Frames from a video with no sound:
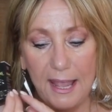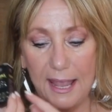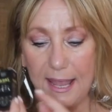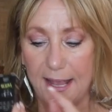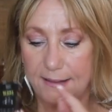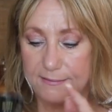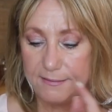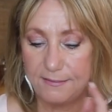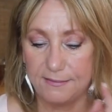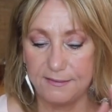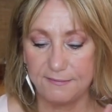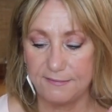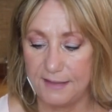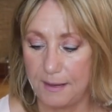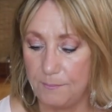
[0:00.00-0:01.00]
And
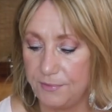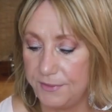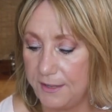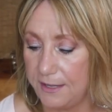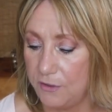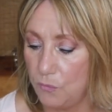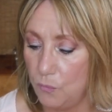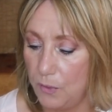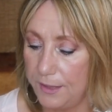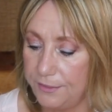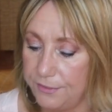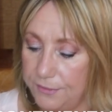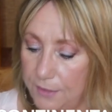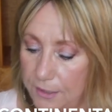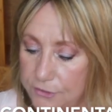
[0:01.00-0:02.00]
the same thing
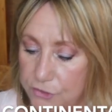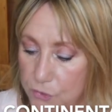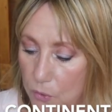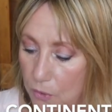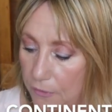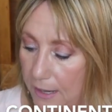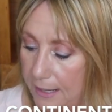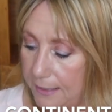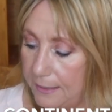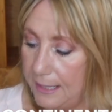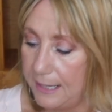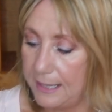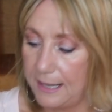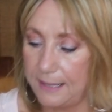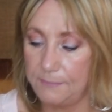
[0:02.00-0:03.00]
with Adore.
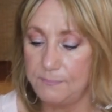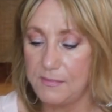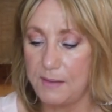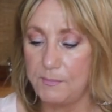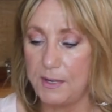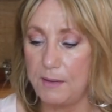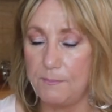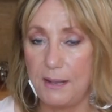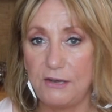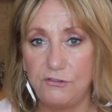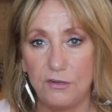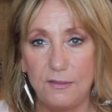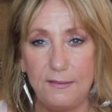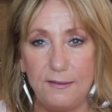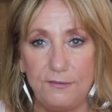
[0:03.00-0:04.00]
And I, I'm going to
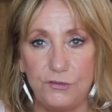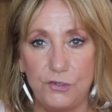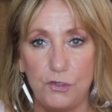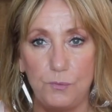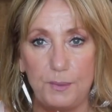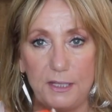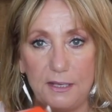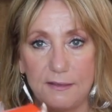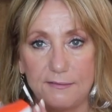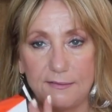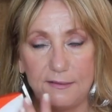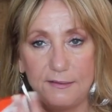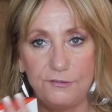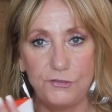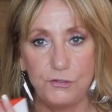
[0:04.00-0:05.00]
mention these two because
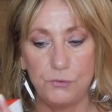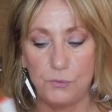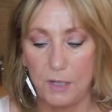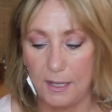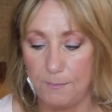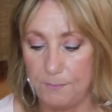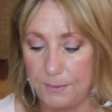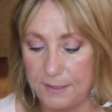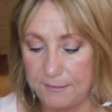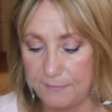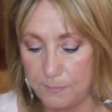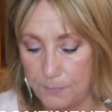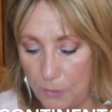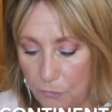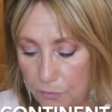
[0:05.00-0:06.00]
these two
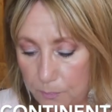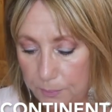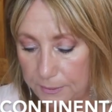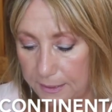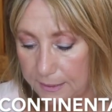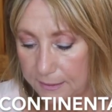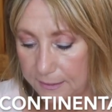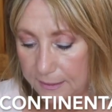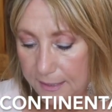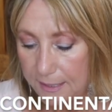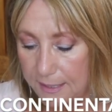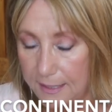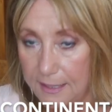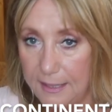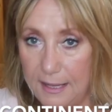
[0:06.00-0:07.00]
companies, both Blinq
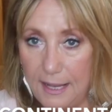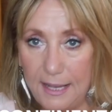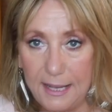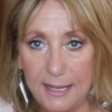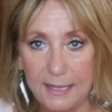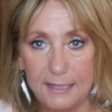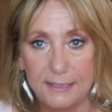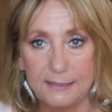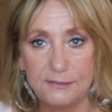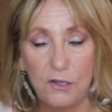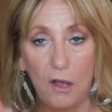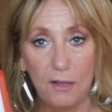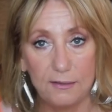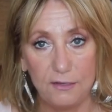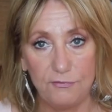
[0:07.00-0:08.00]
and
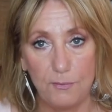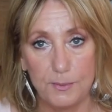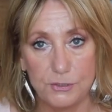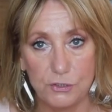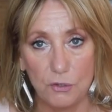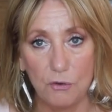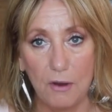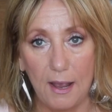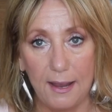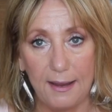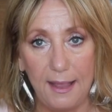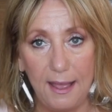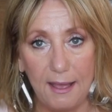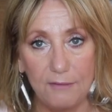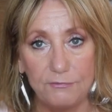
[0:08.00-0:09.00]
Holly from Adore,
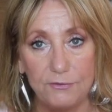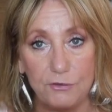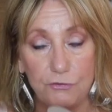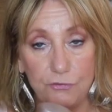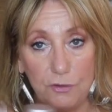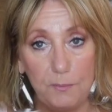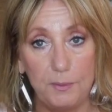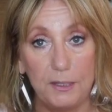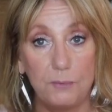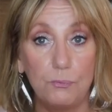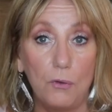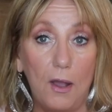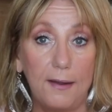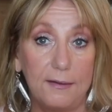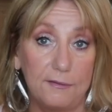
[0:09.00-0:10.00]
have contributed
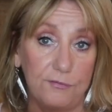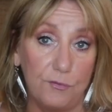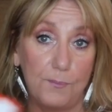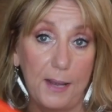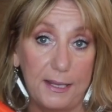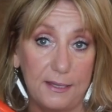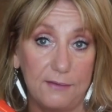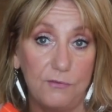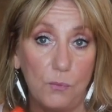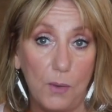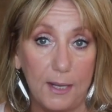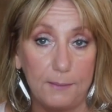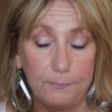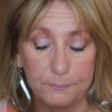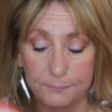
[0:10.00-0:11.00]
products for my
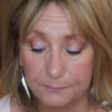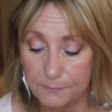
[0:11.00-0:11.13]
giveaway.